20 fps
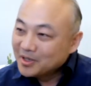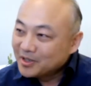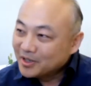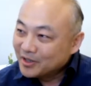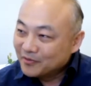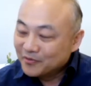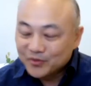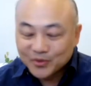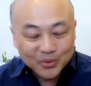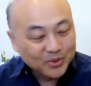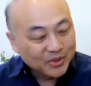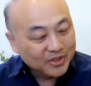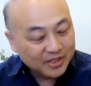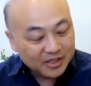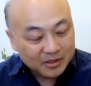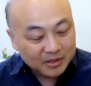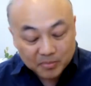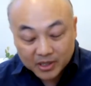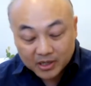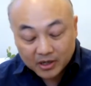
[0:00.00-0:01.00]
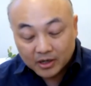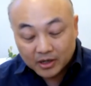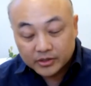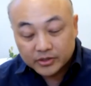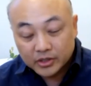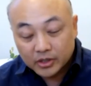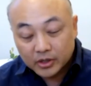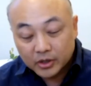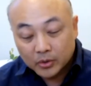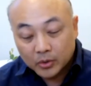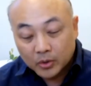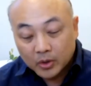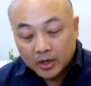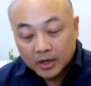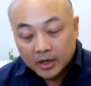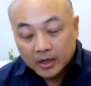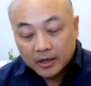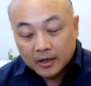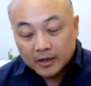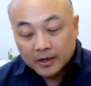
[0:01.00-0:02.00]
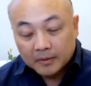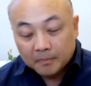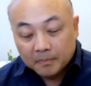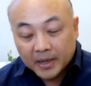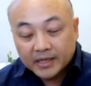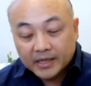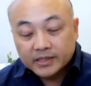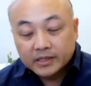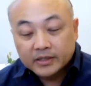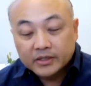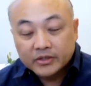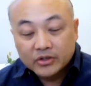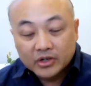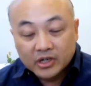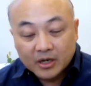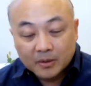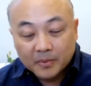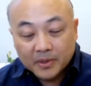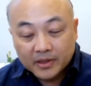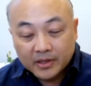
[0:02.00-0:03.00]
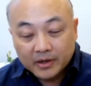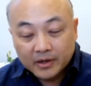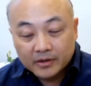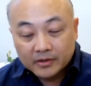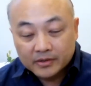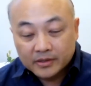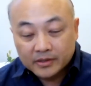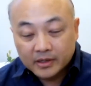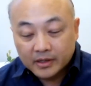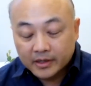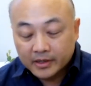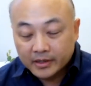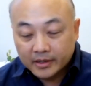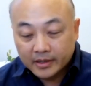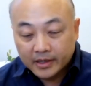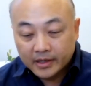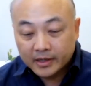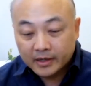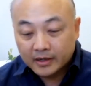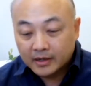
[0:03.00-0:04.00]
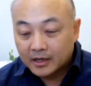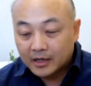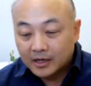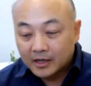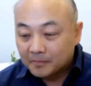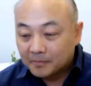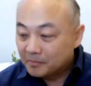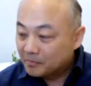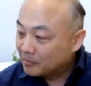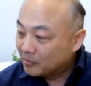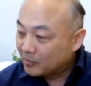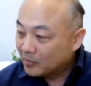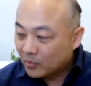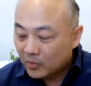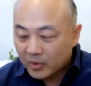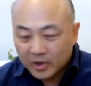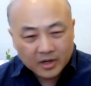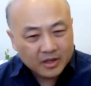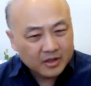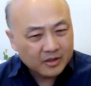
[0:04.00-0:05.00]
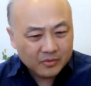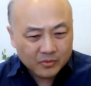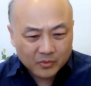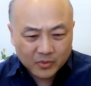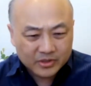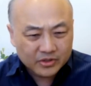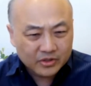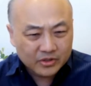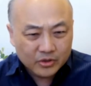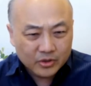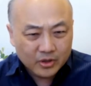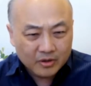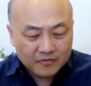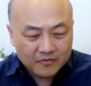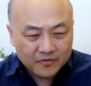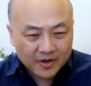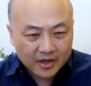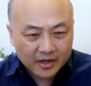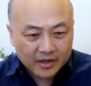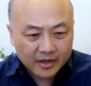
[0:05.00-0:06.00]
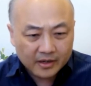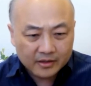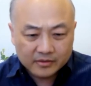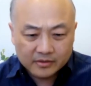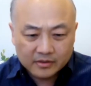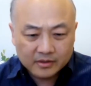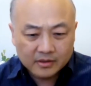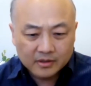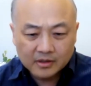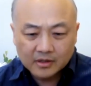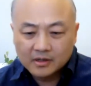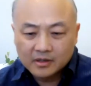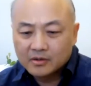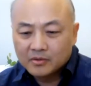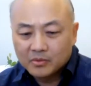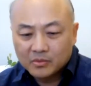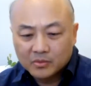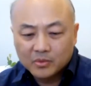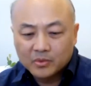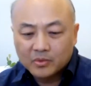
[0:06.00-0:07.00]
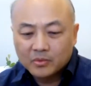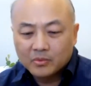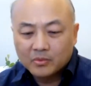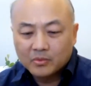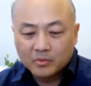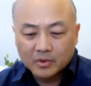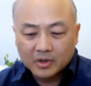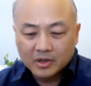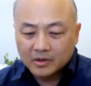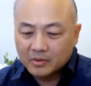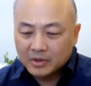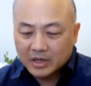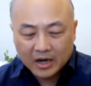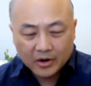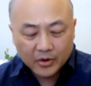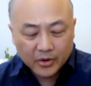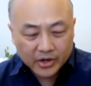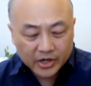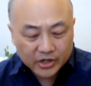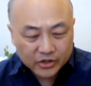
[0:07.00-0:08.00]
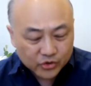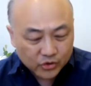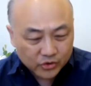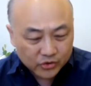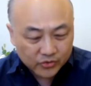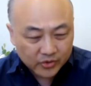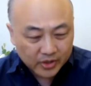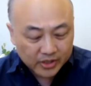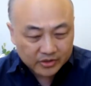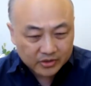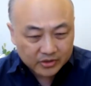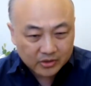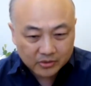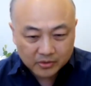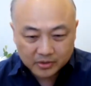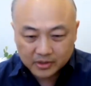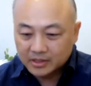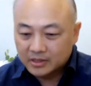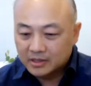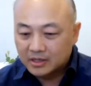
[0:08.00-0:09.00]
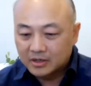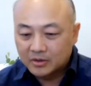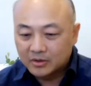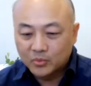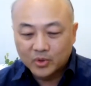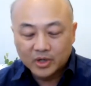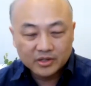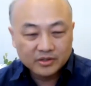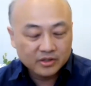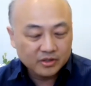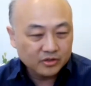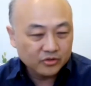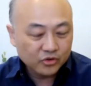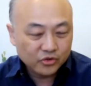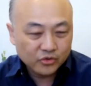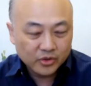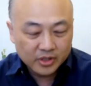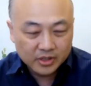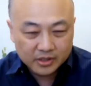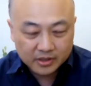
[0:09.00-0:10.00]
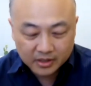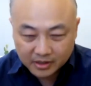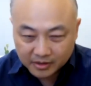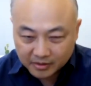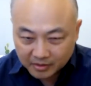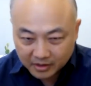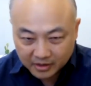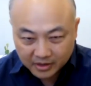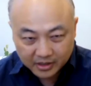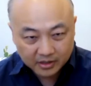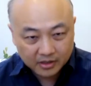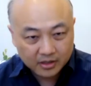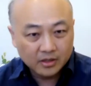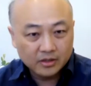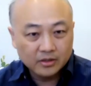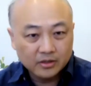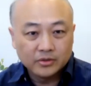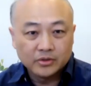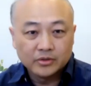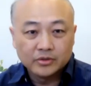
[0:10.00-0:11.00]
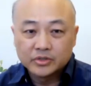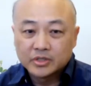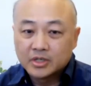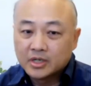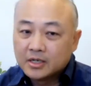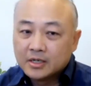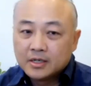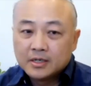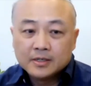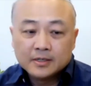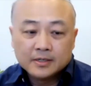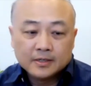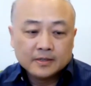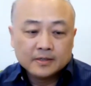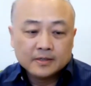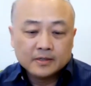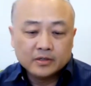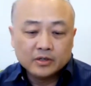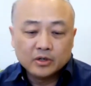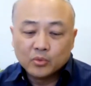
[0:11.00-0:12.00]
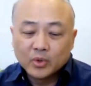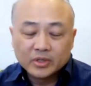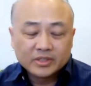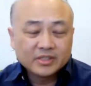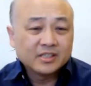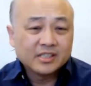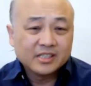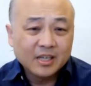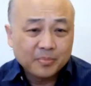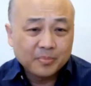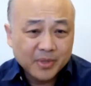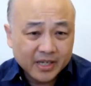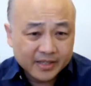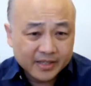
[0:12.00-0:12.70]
influencing, but also basically you can come in there and say, hey, what's new home financing? How are interest rates going? What's the trend in colors? What's a septic